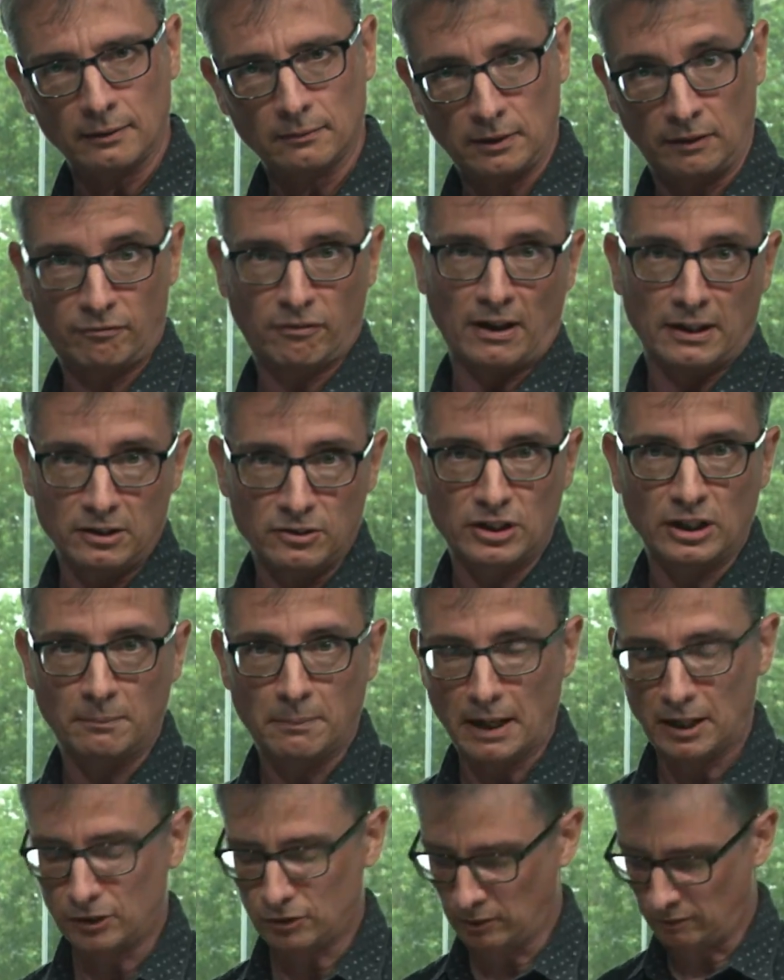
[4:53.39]
In fact, you see
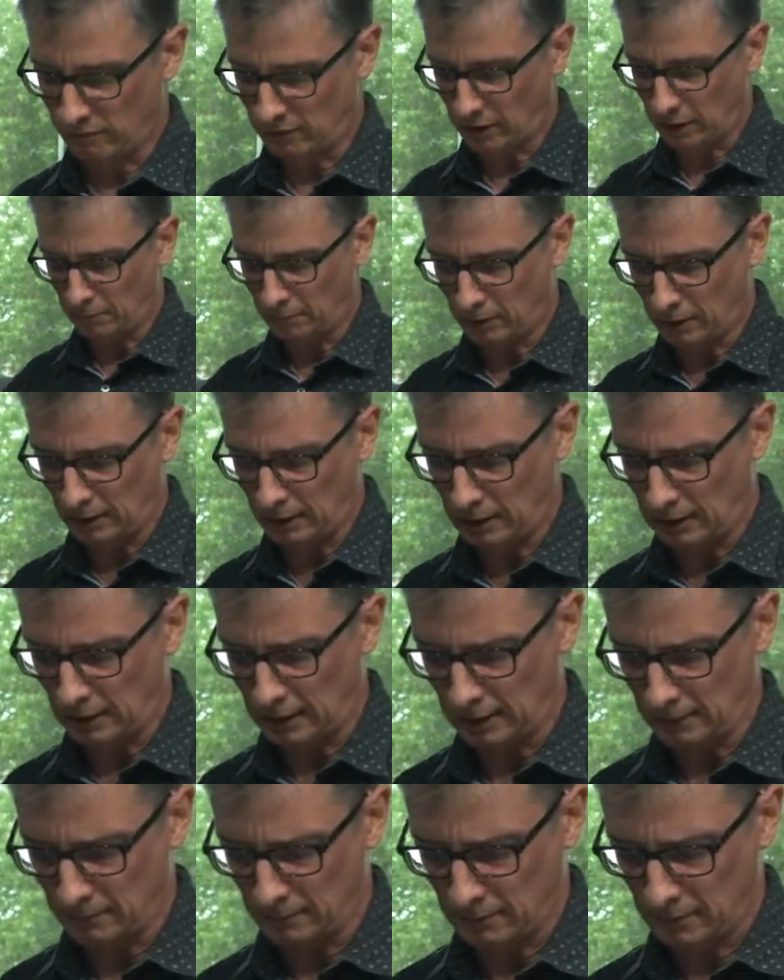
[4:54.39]
better in very bright
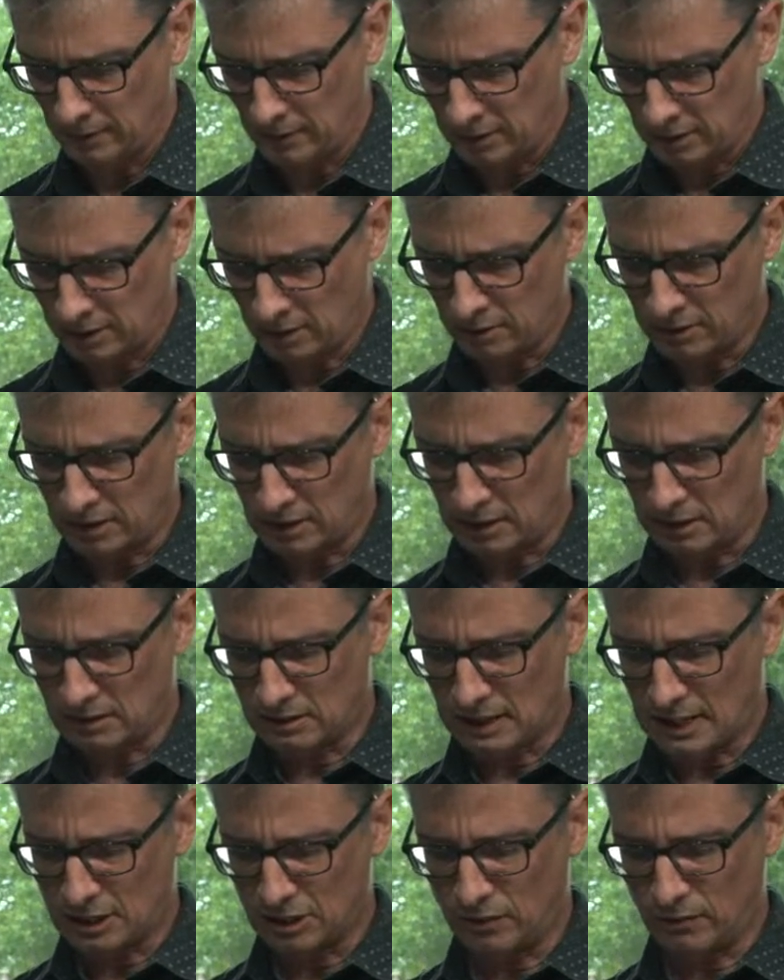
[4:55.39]
light. So it's
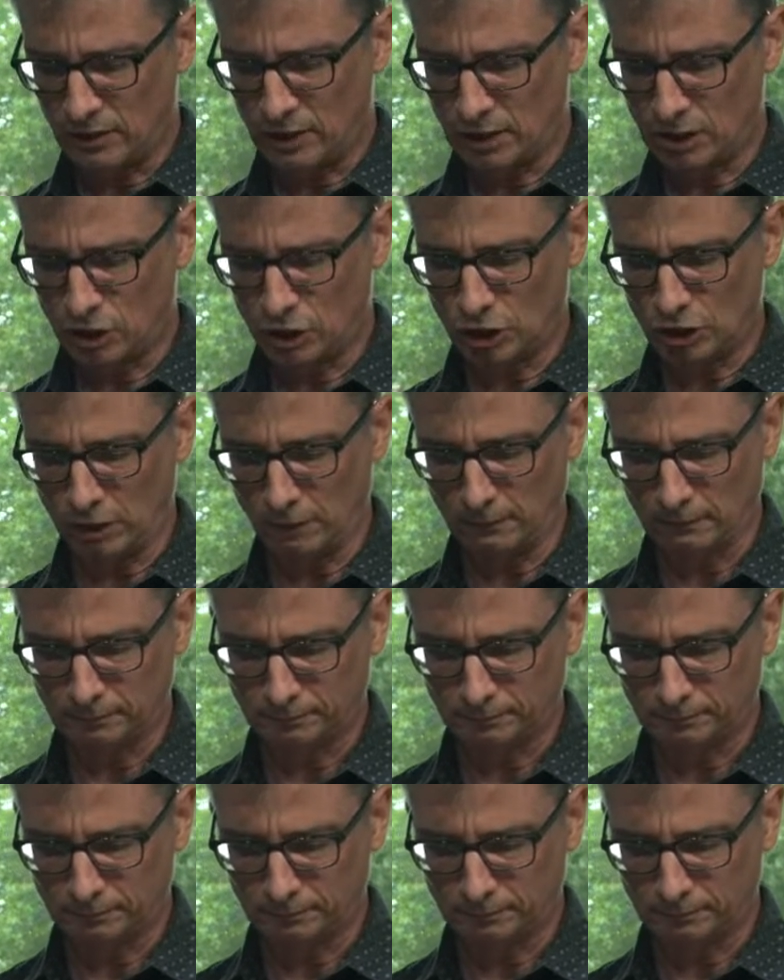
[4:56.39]
less of an issue.